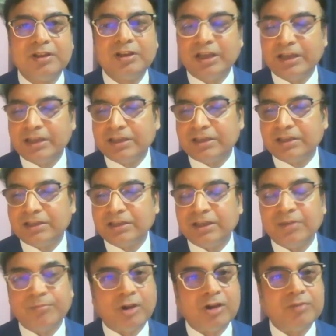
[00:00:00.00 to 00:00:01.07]
like
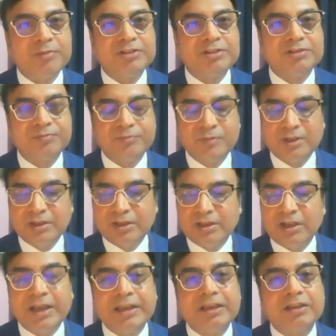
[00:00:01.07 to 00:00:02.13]
employment,
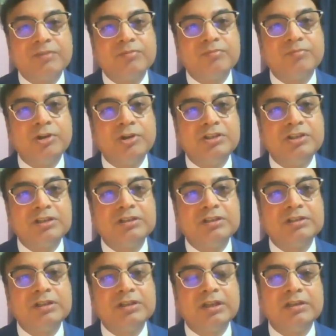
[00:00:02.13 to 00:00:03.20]
like
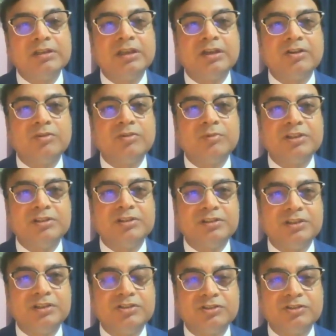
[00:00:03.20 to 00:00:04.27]
political and economic
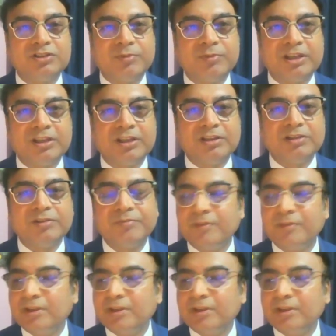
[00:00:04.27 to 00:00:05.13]
decisions making,